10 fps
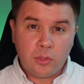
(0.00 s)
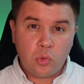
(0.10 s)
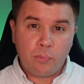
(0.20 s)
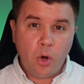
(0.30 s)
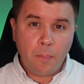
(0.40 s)

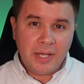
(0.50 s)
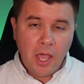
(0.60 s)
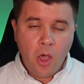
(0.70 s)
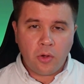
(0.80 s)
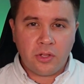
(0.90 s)
property
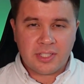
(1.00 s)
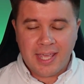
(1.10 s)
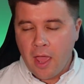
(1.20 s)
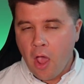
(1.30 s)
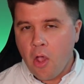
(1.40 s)
owners can
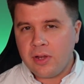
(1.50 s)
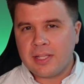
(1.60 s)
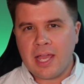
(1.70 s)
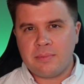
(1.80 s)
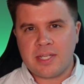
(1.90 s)
only
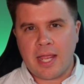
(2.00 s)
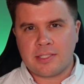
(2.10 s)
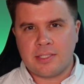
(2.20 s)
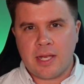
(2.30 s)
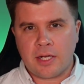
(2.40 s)
claim tax
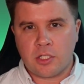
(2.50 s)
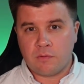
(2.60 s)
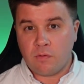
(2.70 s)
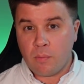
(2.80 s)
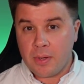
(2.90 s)
deductions for a
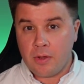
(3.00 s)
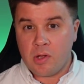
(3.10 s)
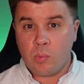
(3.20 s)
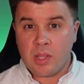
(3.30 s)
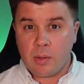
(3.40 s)
period
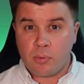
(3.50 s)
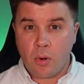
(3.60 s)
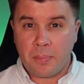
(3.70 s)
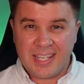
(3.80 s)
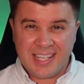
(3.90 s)
where the
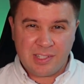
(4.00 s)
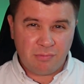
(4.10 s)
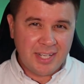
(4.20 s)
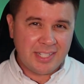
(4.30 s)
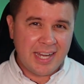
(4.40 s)
property is
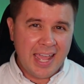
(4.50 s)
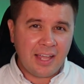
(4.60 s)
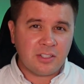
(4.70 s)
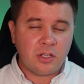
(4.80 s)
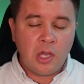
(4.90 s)
rented out
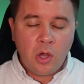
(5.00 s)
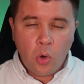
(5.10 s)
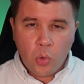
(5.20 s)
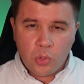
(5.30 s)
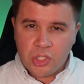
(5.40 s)

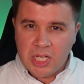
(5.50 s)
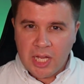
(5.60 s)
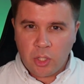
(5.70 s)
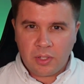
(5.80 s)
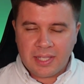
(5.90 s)
or
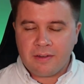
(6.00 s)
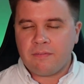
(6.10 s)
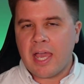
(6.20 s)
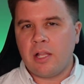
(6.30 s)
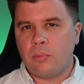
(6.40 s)
genuinely
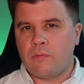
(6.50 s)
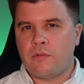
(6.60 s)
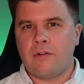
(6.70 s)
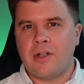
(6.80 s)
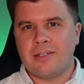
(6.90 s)
available for
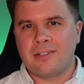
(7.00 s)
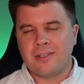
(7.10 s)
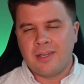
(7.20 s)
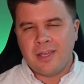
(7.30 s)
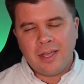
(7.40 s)
rent.
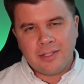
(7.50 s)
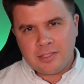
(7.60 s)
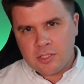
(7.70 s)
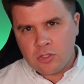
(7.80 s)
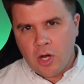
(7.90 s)
And this is
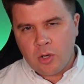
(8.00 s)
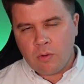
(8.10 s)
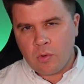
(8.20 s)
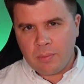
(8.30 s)
try to avoid